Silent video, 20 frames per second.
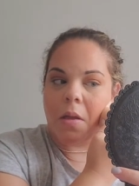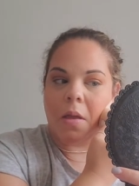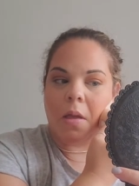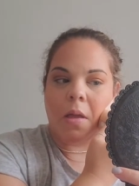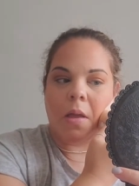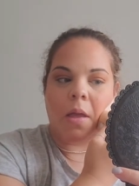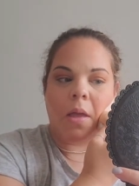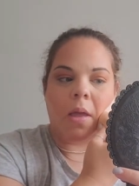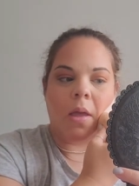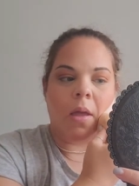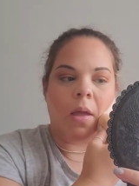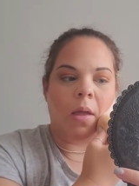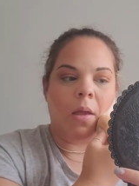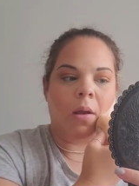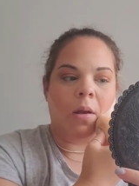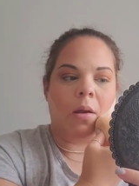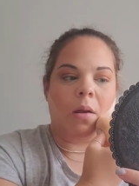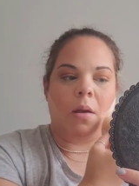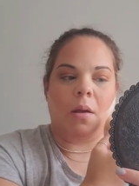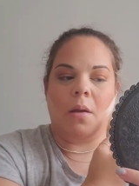
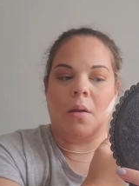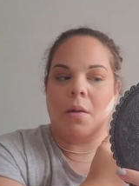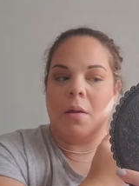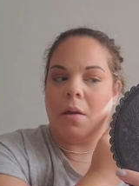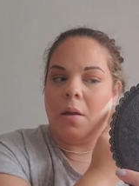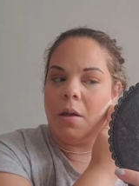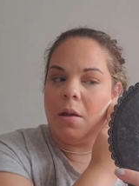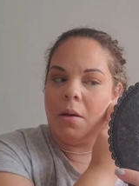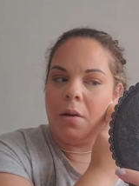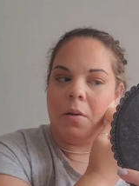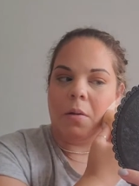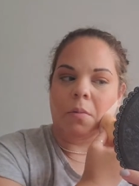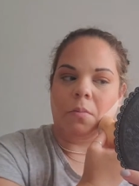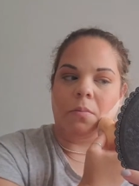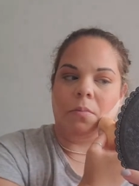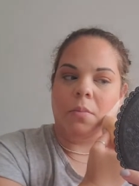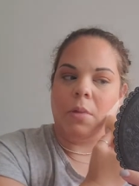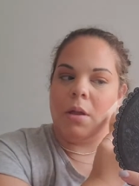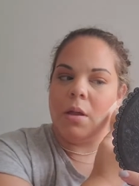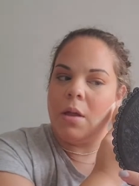And I don't know,
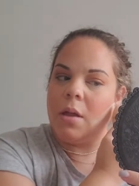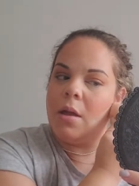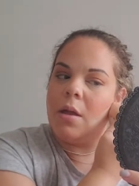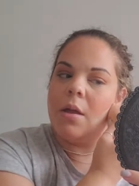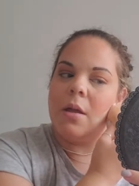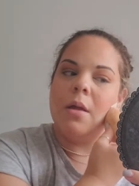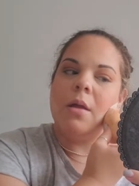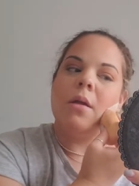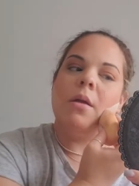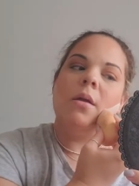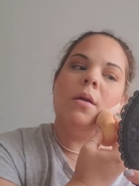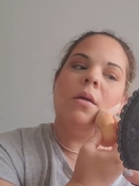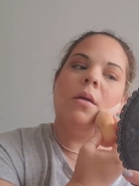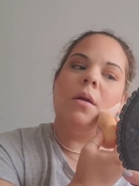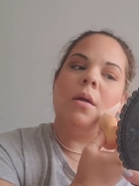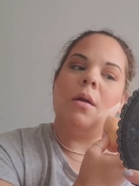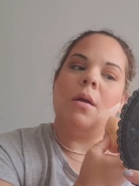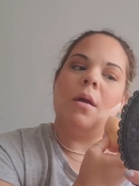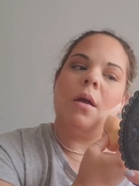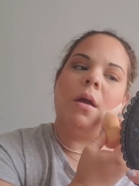
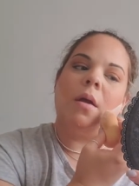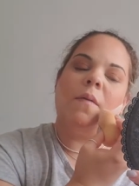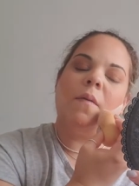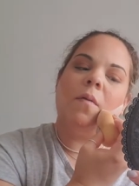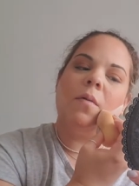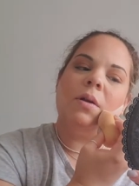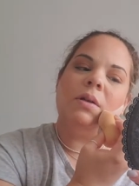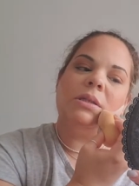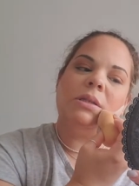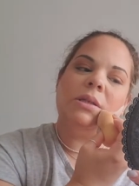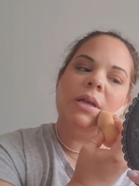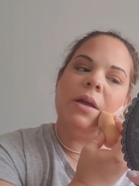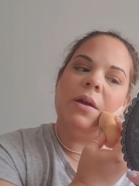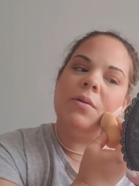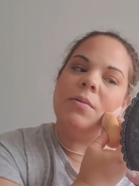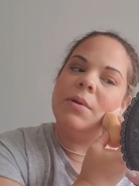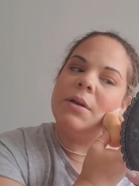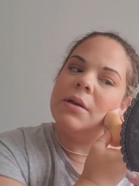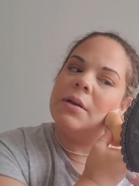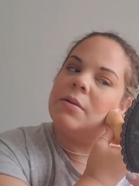I always say
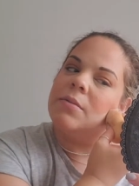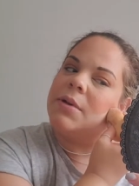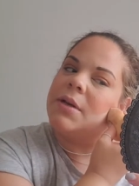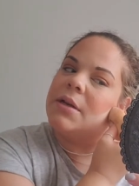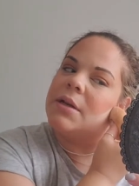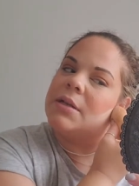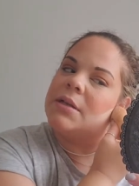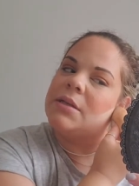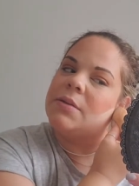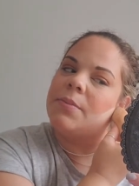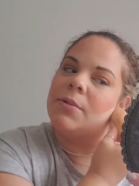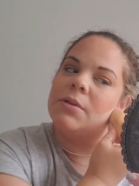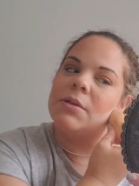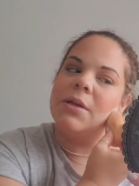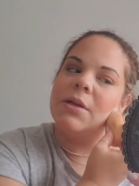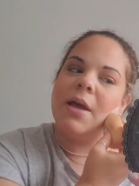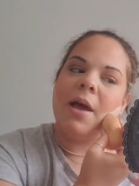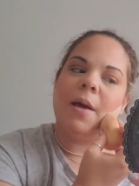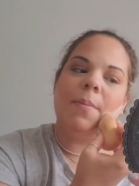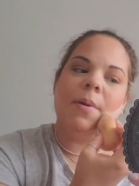when it's supposed to
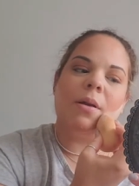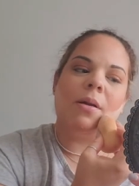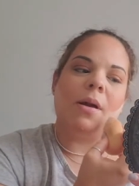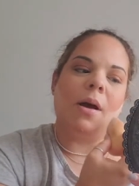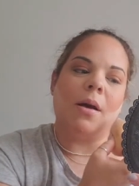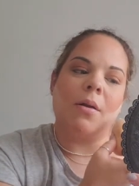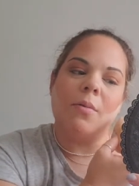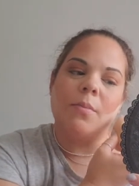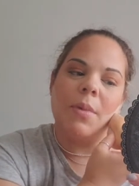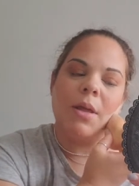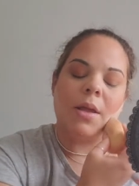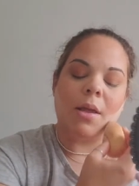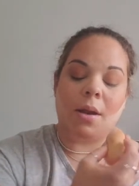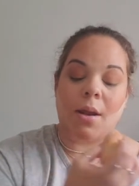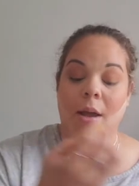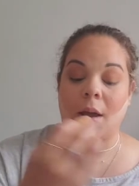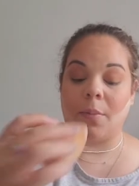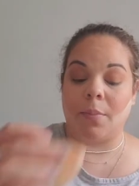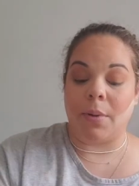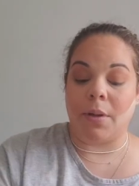happen, God will make it
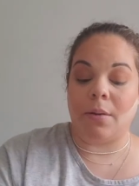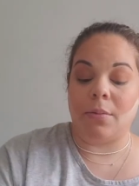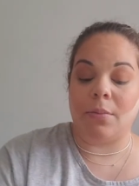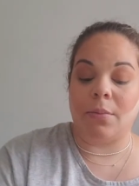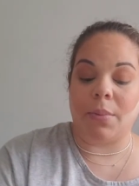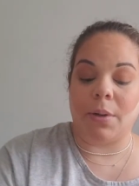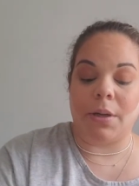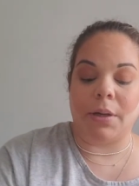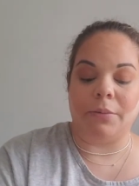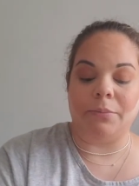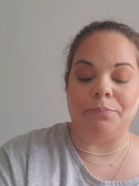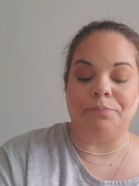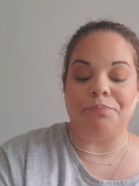happen, but